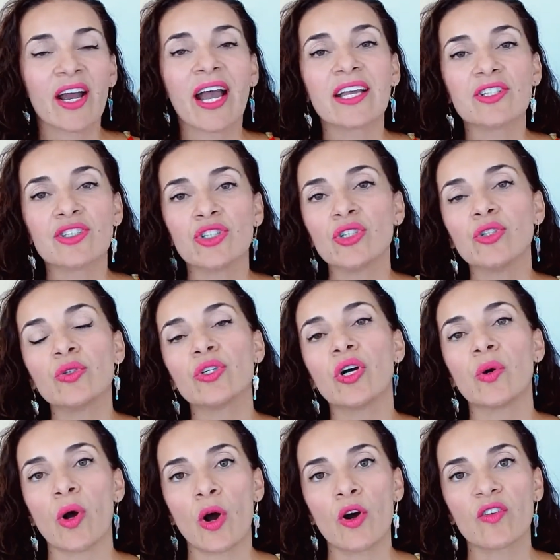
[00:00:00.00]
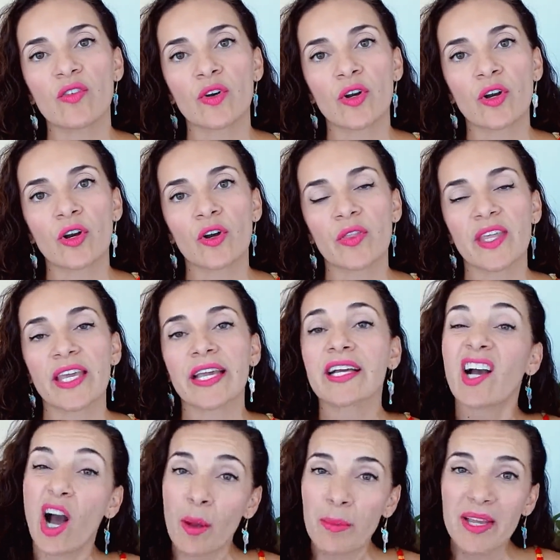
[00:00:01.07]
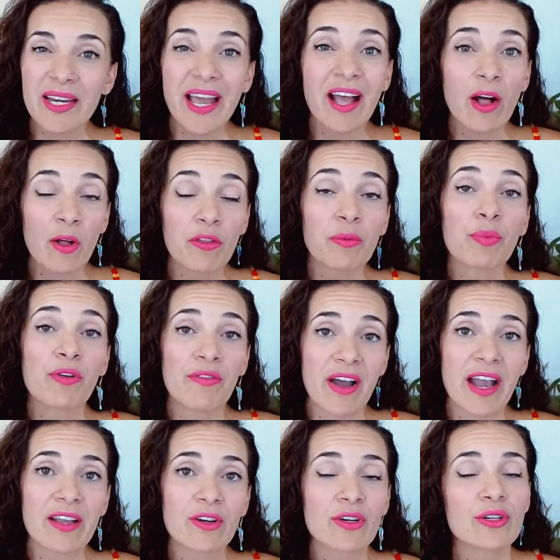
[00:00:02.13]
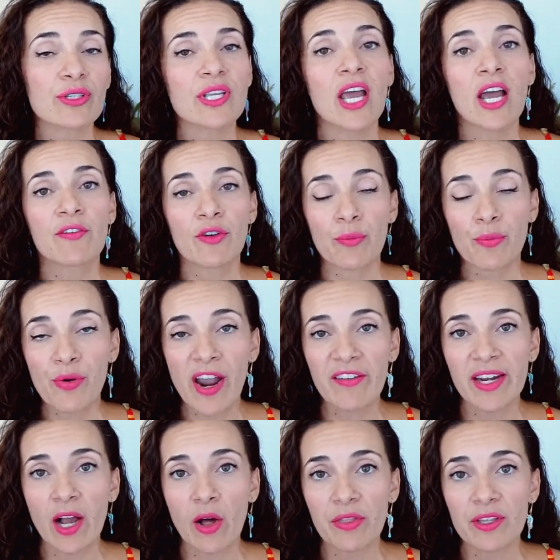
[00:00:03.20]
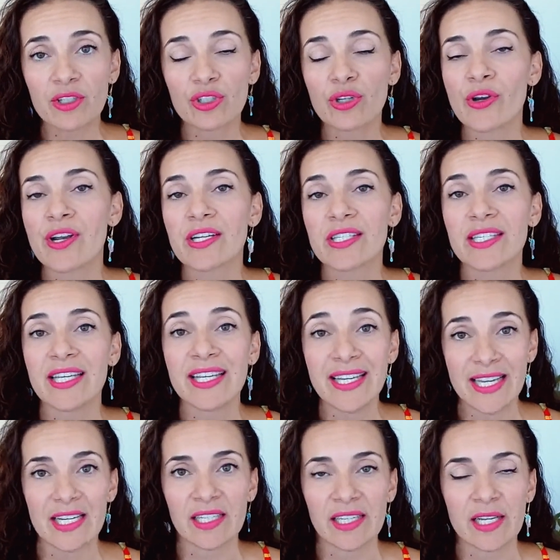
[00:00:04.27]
I do go over the common health providers for private health insurance in Italy.